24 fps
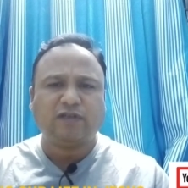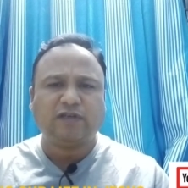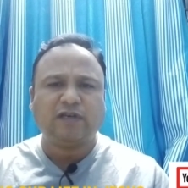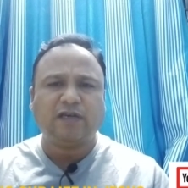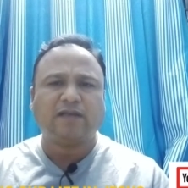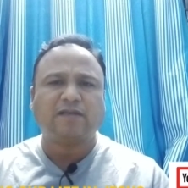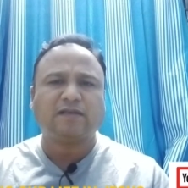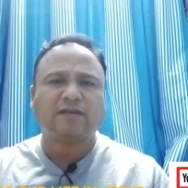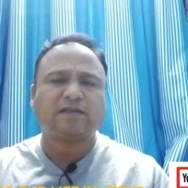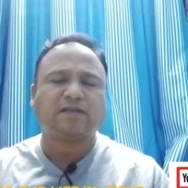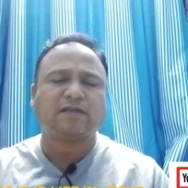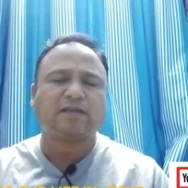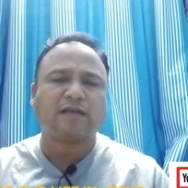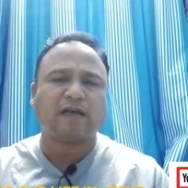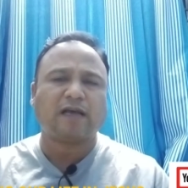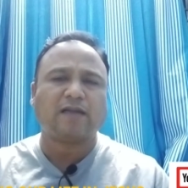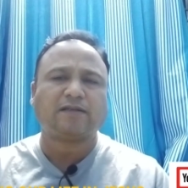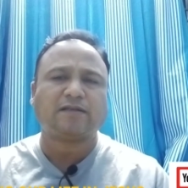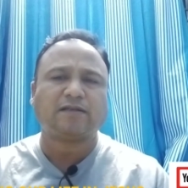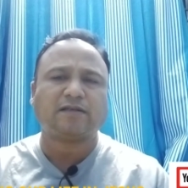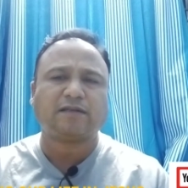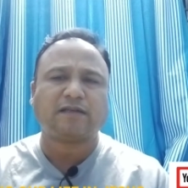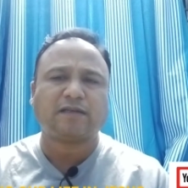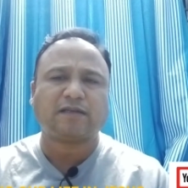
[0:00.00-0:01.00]
Jesus
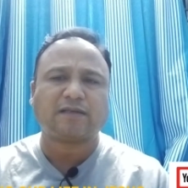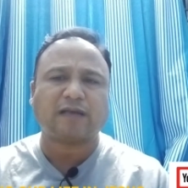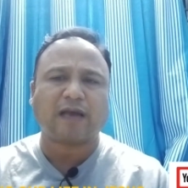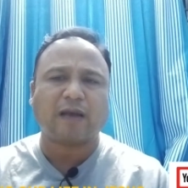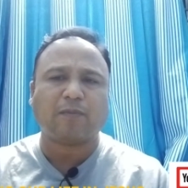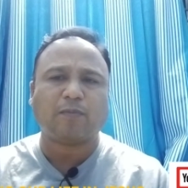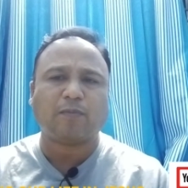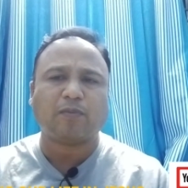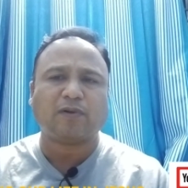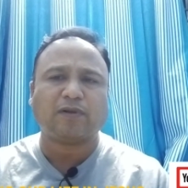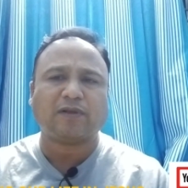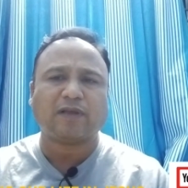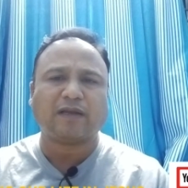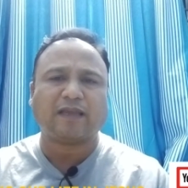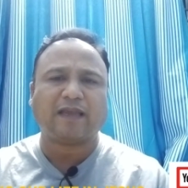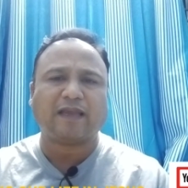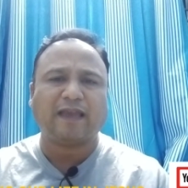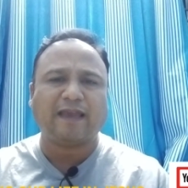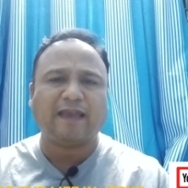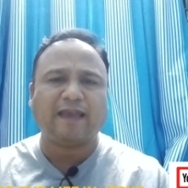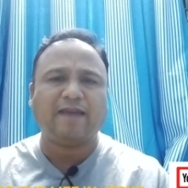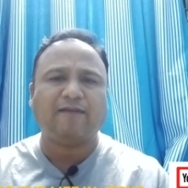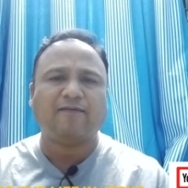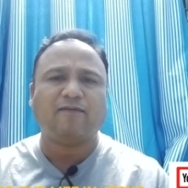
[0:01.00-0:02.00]
tells his disciples that
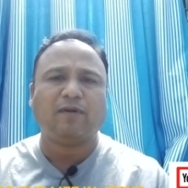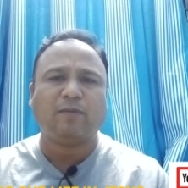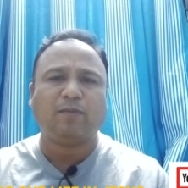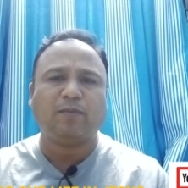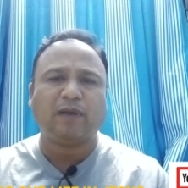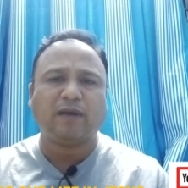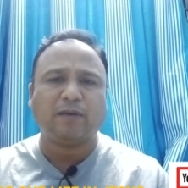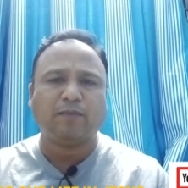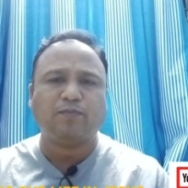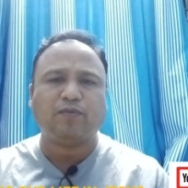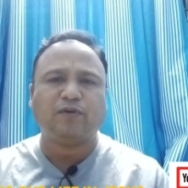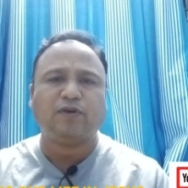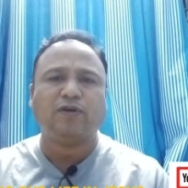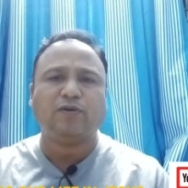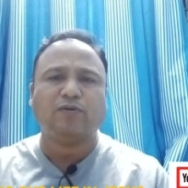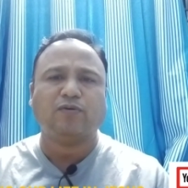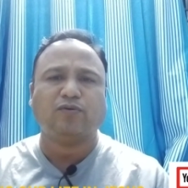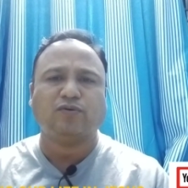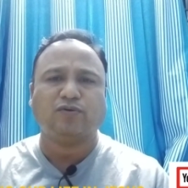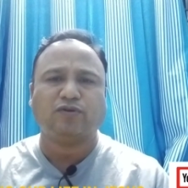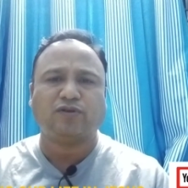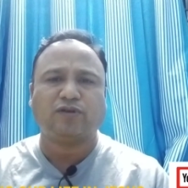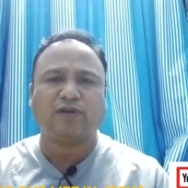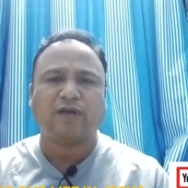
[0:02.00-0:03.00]
he will be
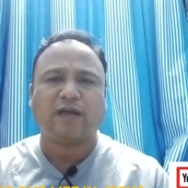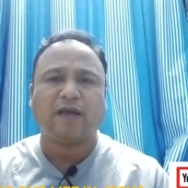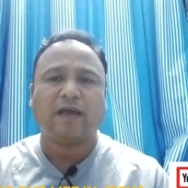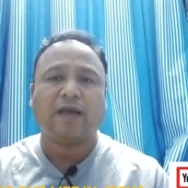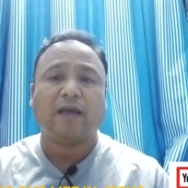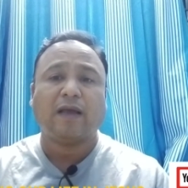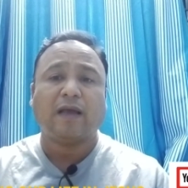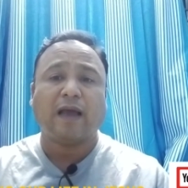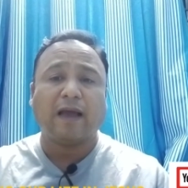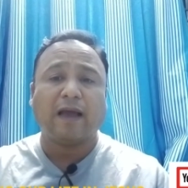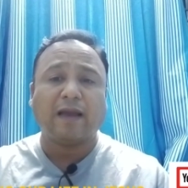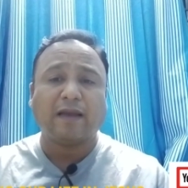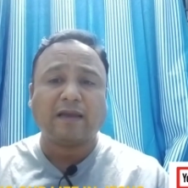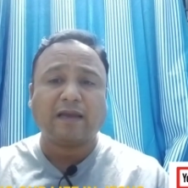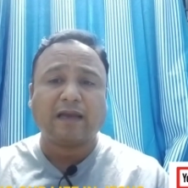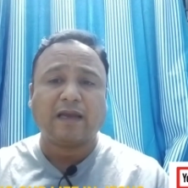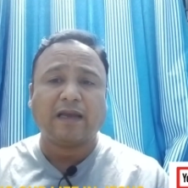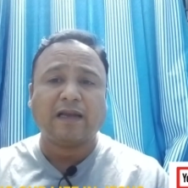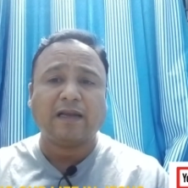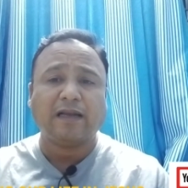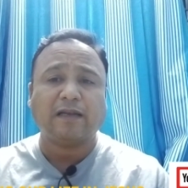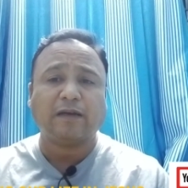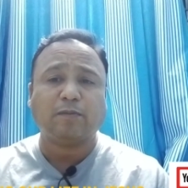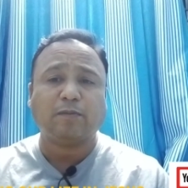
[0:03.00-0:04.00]
abused and
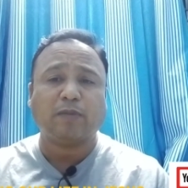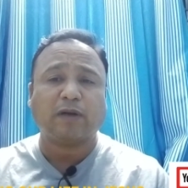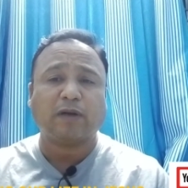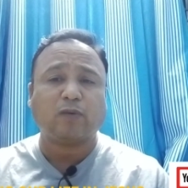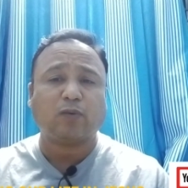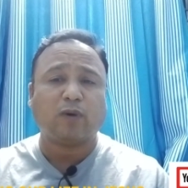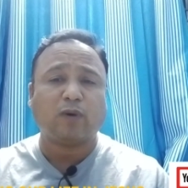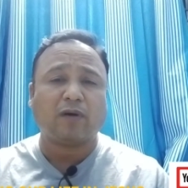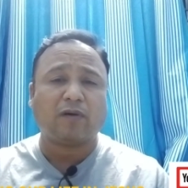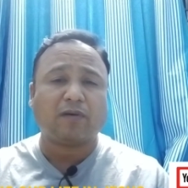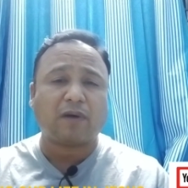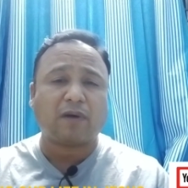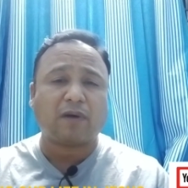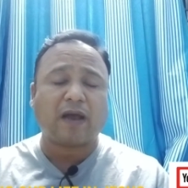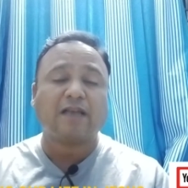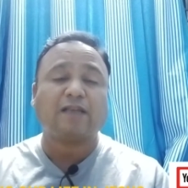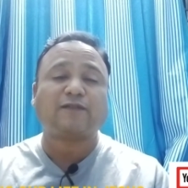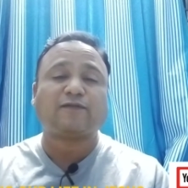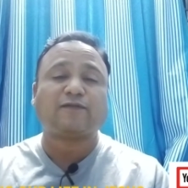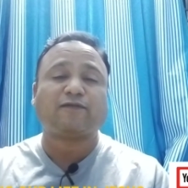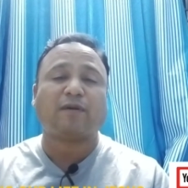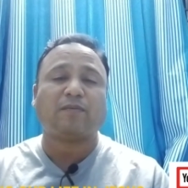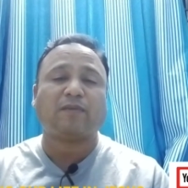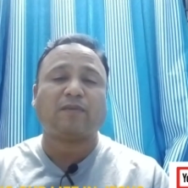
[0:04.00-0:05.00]
killed but will
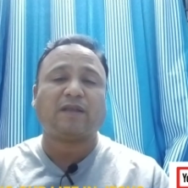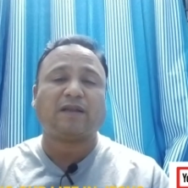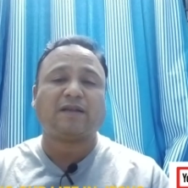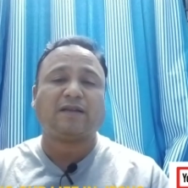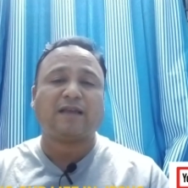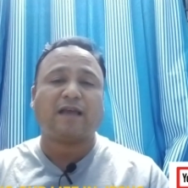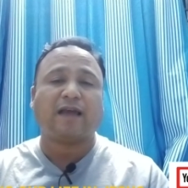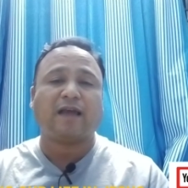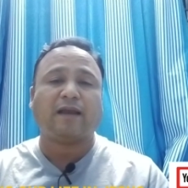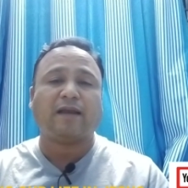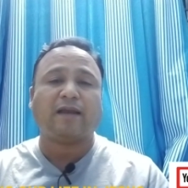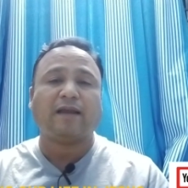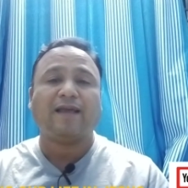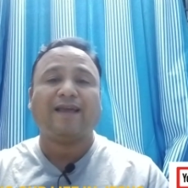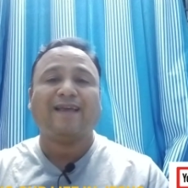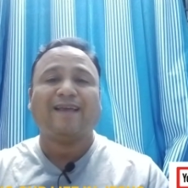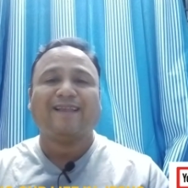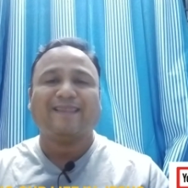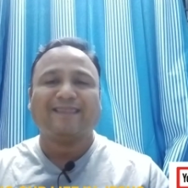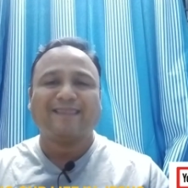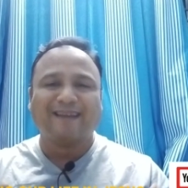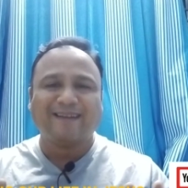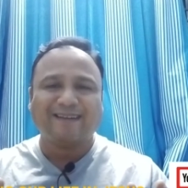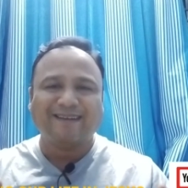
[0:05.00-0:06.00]
rise from the dead,
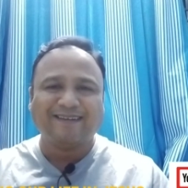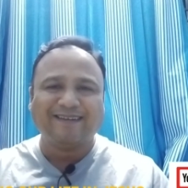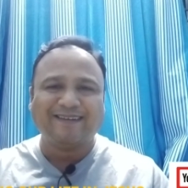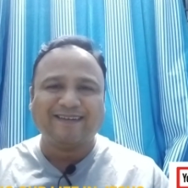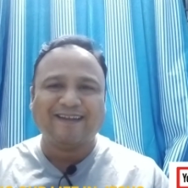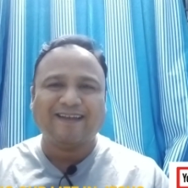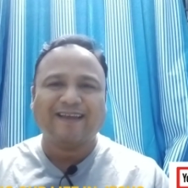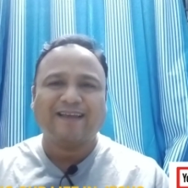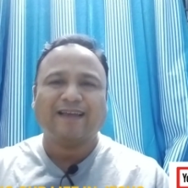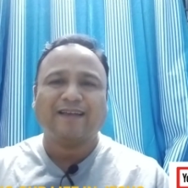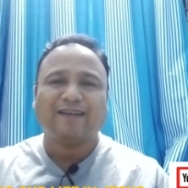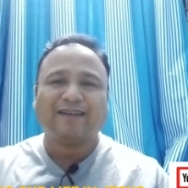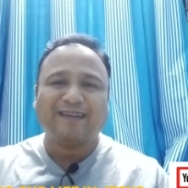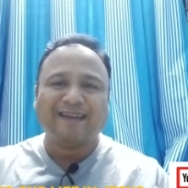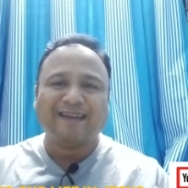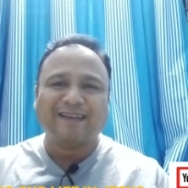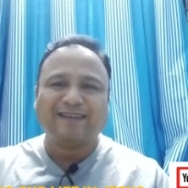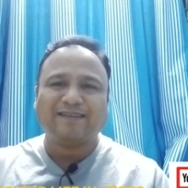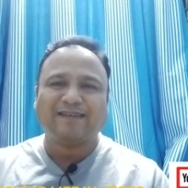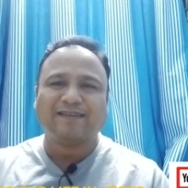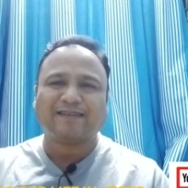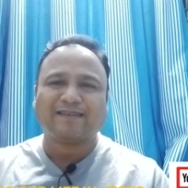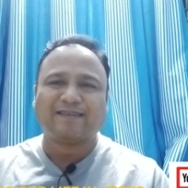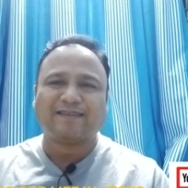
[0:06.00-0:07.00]
then
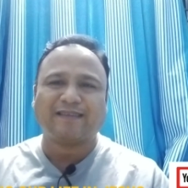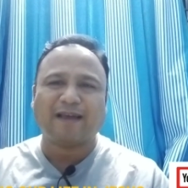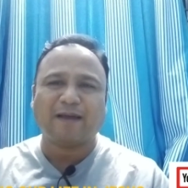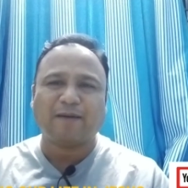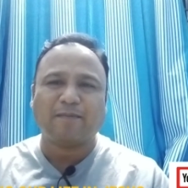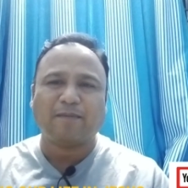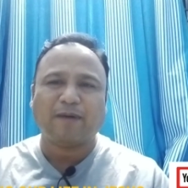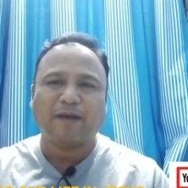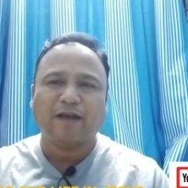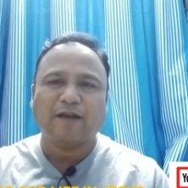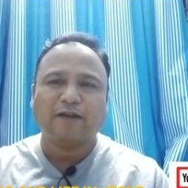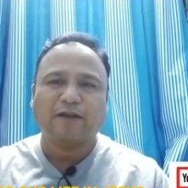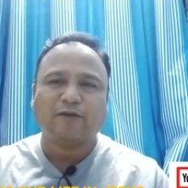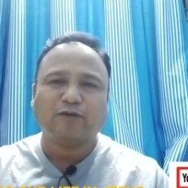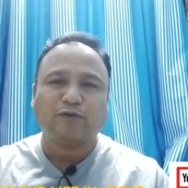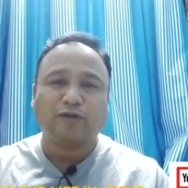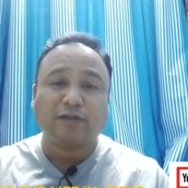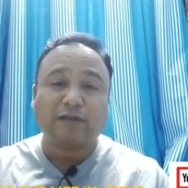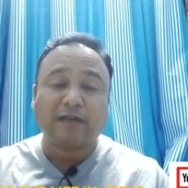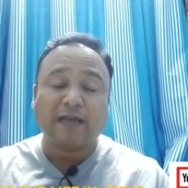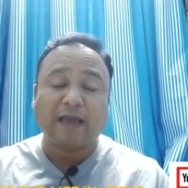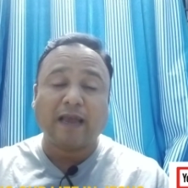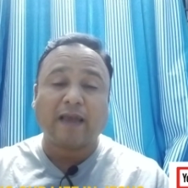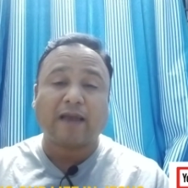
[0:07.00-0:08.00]
teaches them to
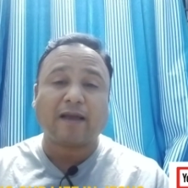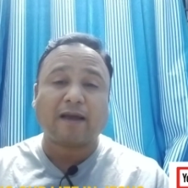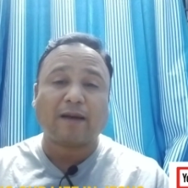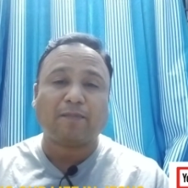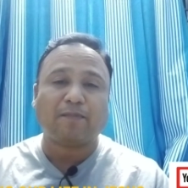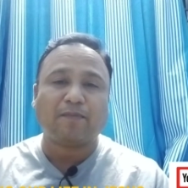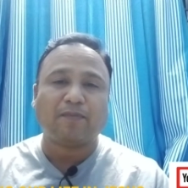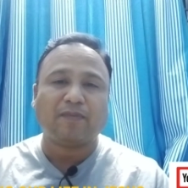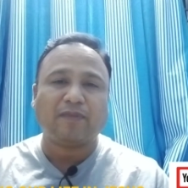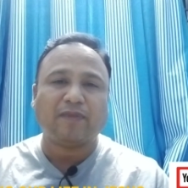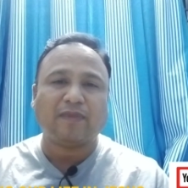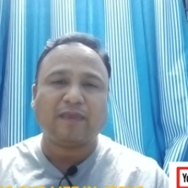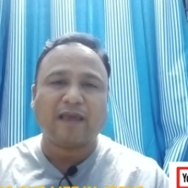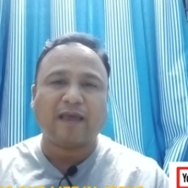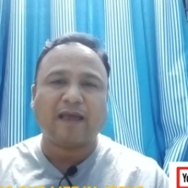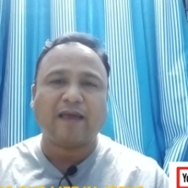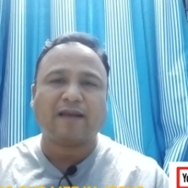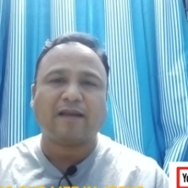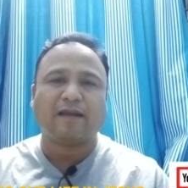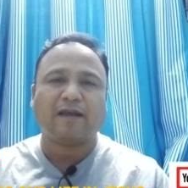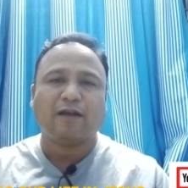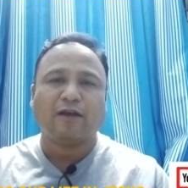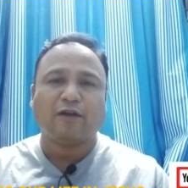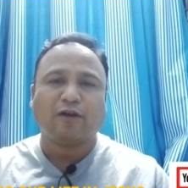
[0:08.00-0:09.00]
take up their
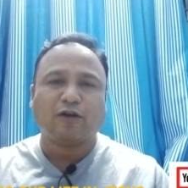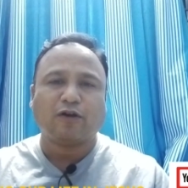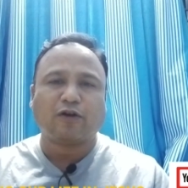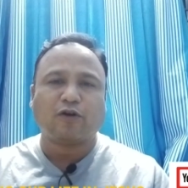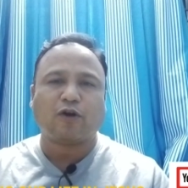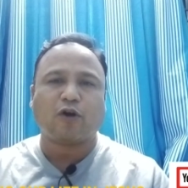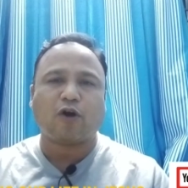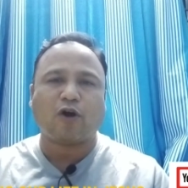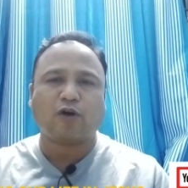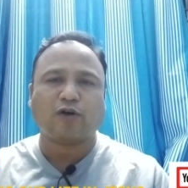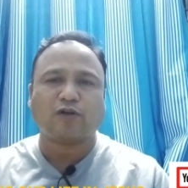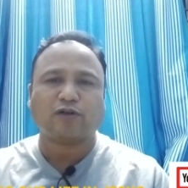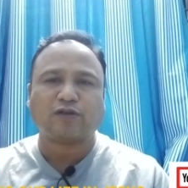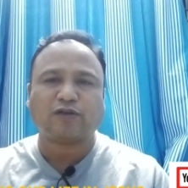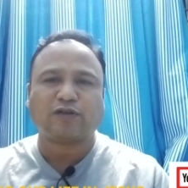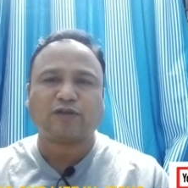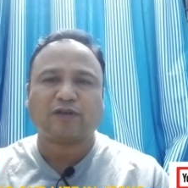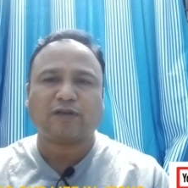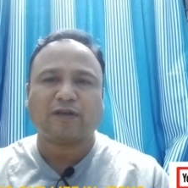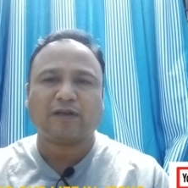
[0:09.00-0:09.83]
cross